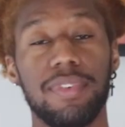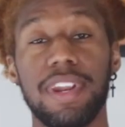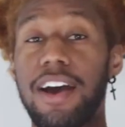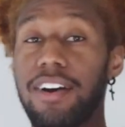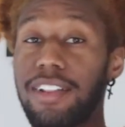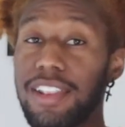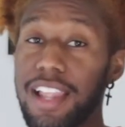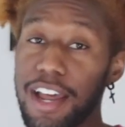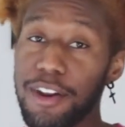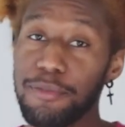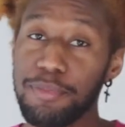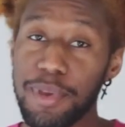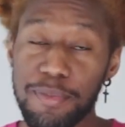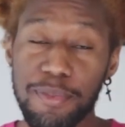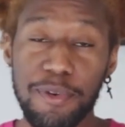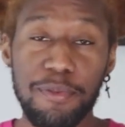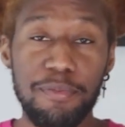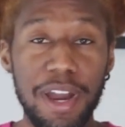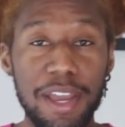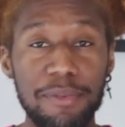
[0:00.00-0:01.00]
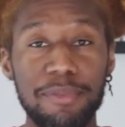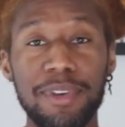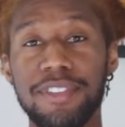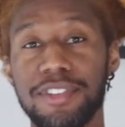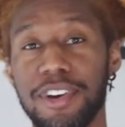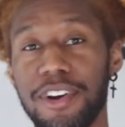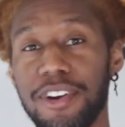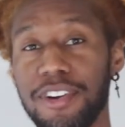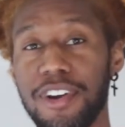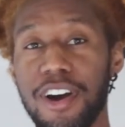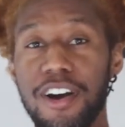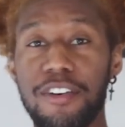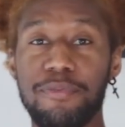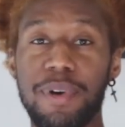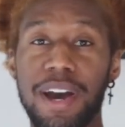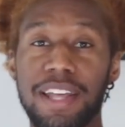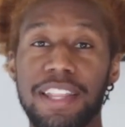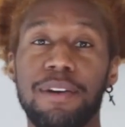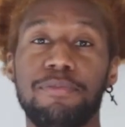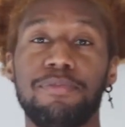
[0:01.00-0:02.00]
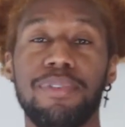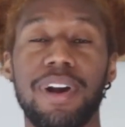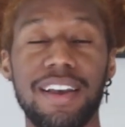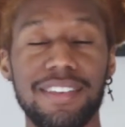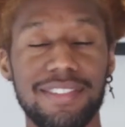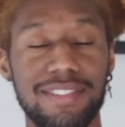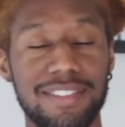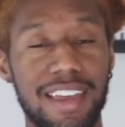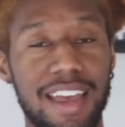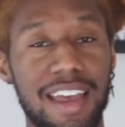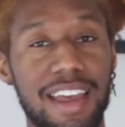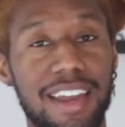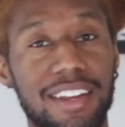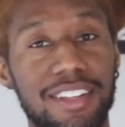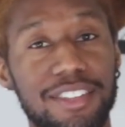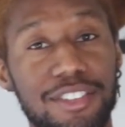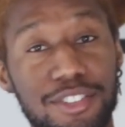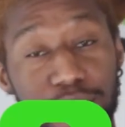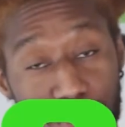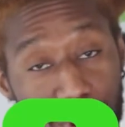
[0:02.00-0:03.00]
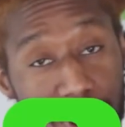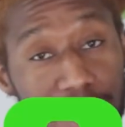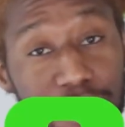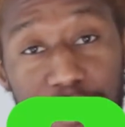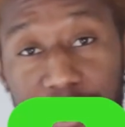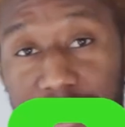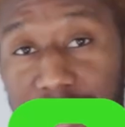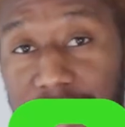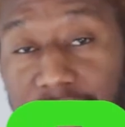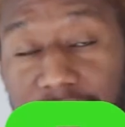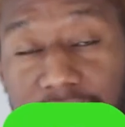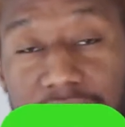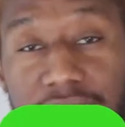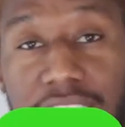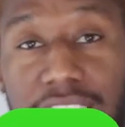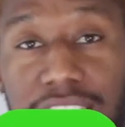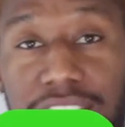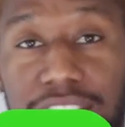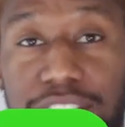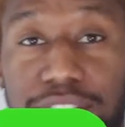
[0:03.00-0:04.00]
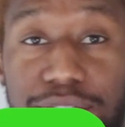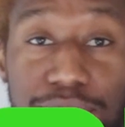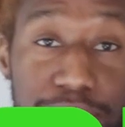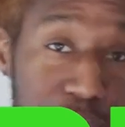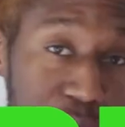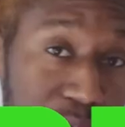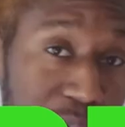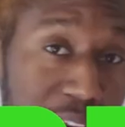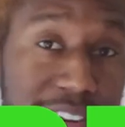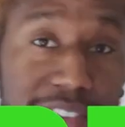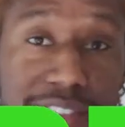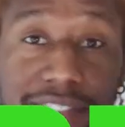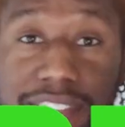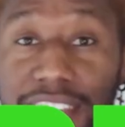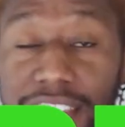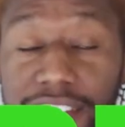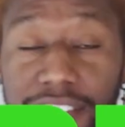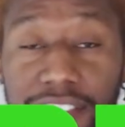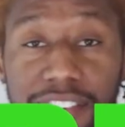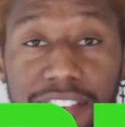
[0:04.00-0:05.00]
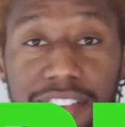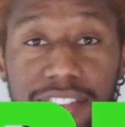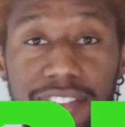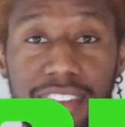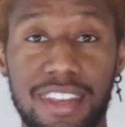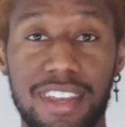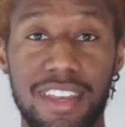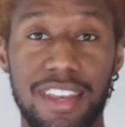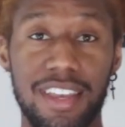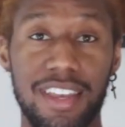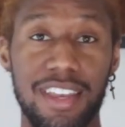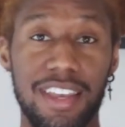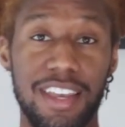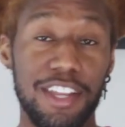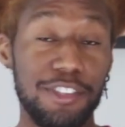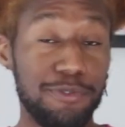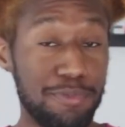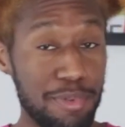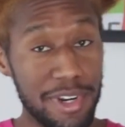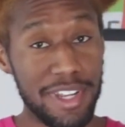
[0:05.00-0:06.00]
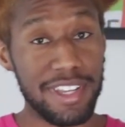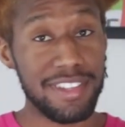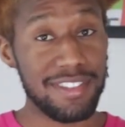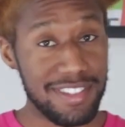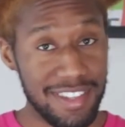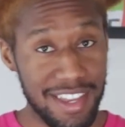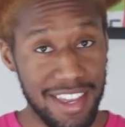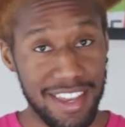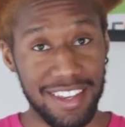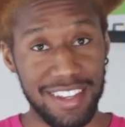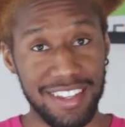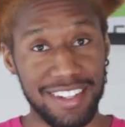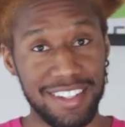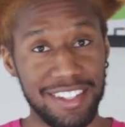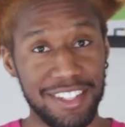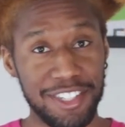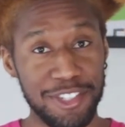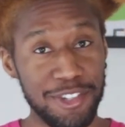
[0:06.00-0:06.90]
Now, a lot of people might be turned off by that price tag, $210 for a pair of sneakers. It's pretty insane.